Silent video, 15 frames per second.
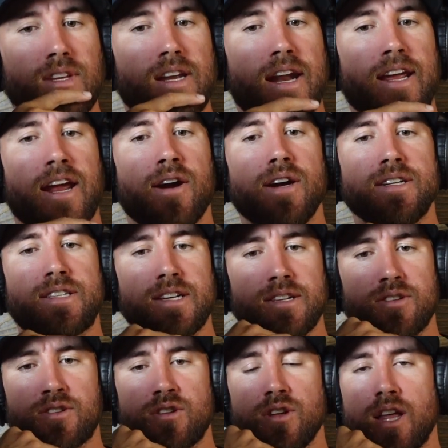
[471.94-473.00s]
And I guarantee
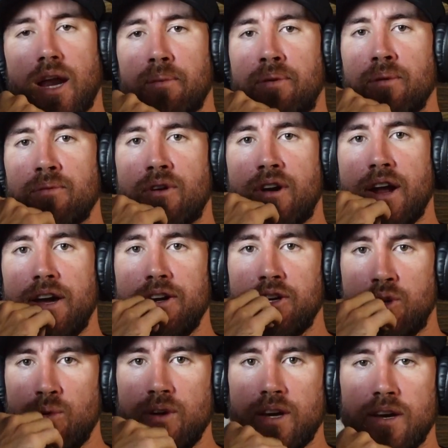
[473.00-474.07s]
there's still a lot of people that are
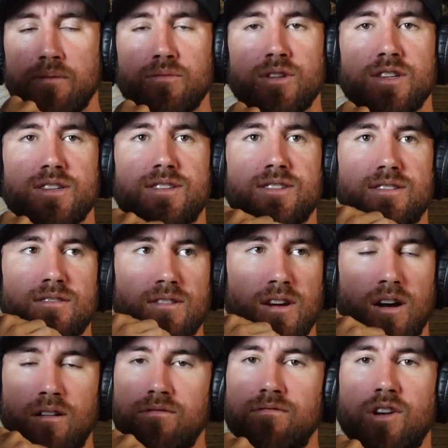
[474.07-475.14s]
not doing them, and this is,
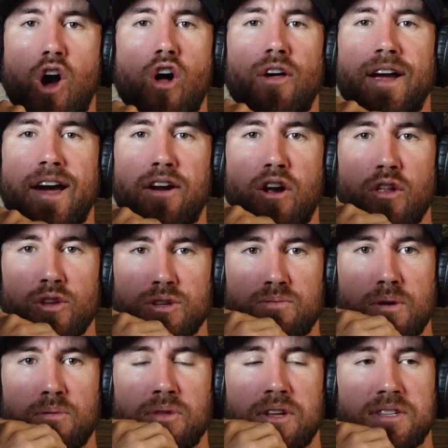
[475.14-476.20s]
calling out all those
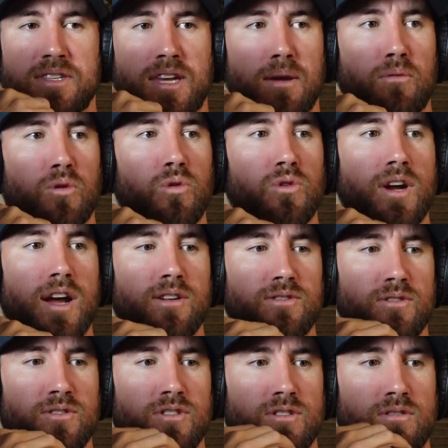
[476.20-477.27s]
people that skip cool
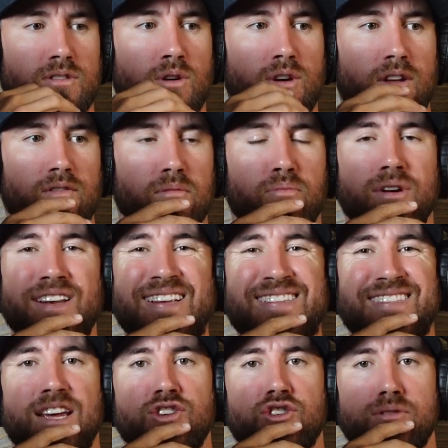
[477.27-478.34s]
downs or just don't even put
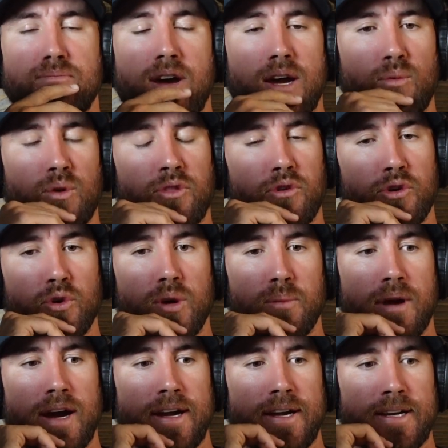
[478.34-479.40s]
intention behind what they're
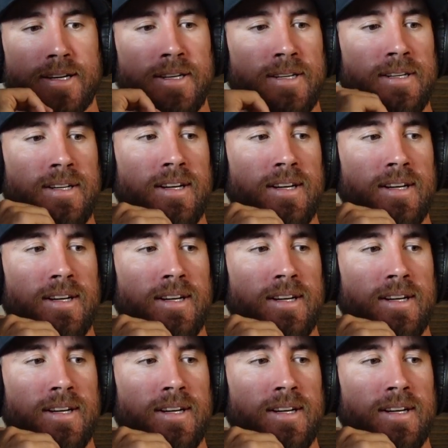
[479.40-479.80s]
doing behind it.